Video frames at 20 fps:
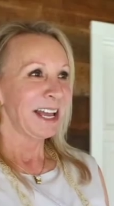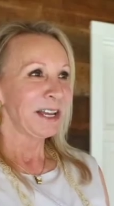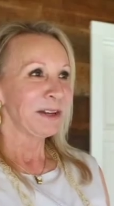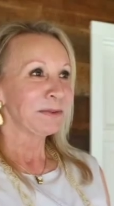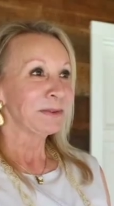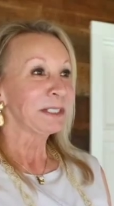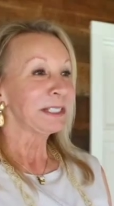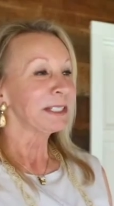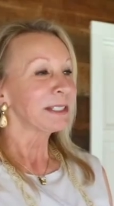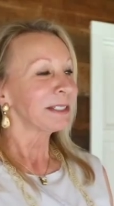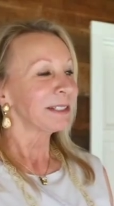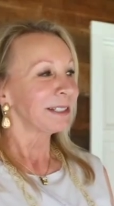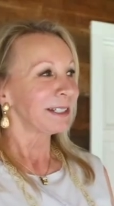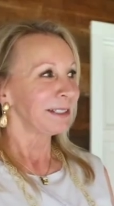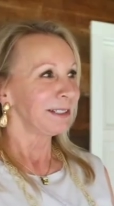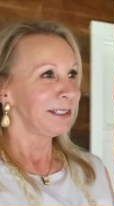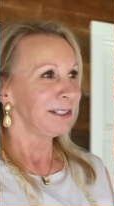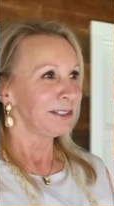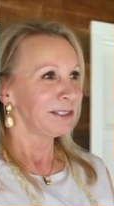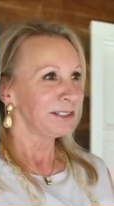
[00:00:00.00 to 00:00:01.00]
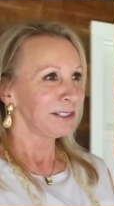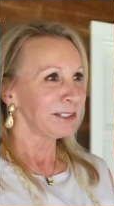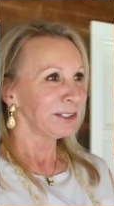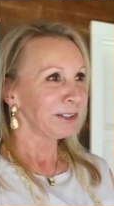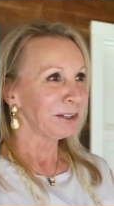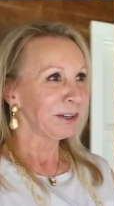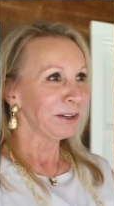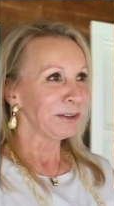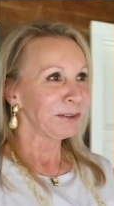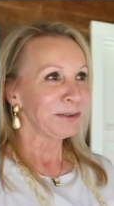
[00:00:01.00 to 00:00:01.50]
It was 10 years
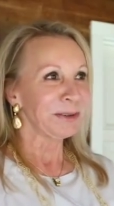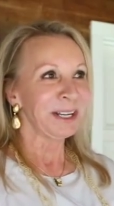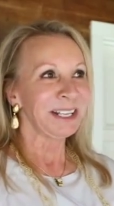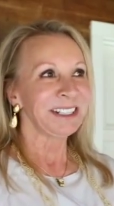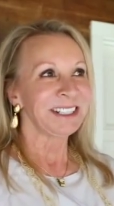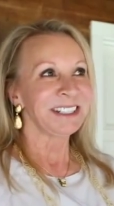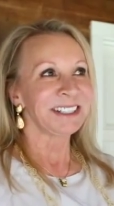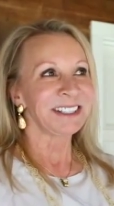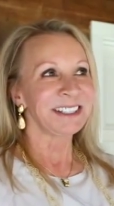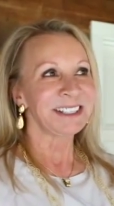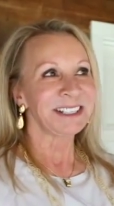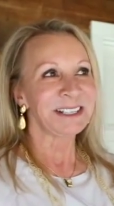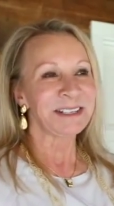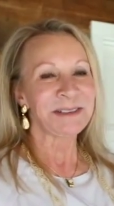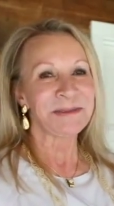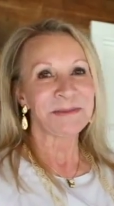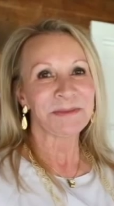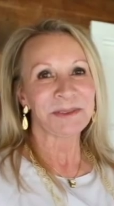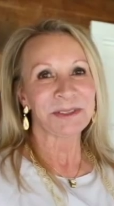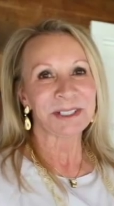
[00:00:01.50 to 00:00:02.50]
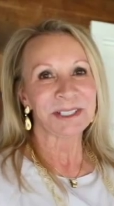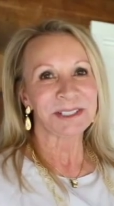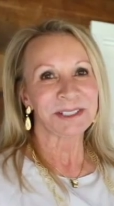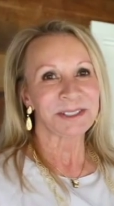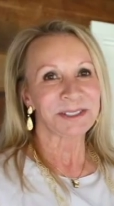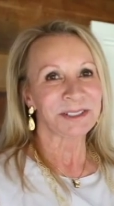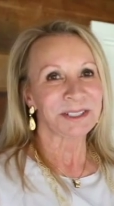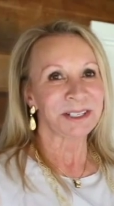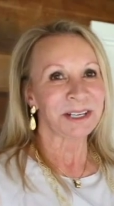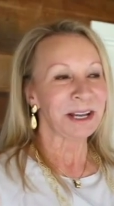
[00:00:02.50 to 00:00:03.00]
ago, and the theme
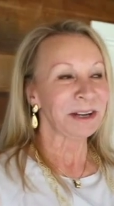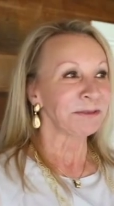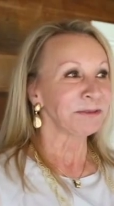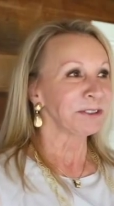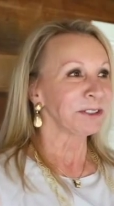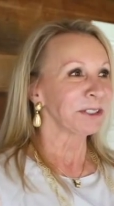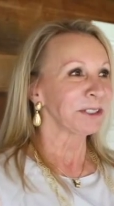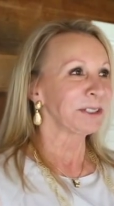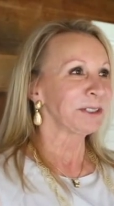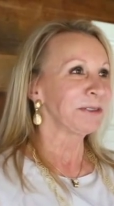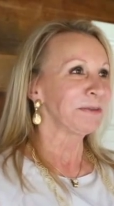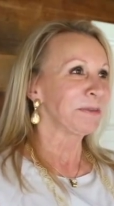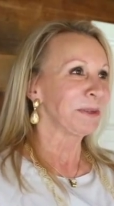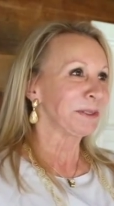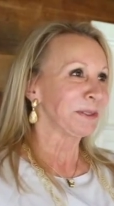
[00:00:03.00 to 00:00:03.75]
was an African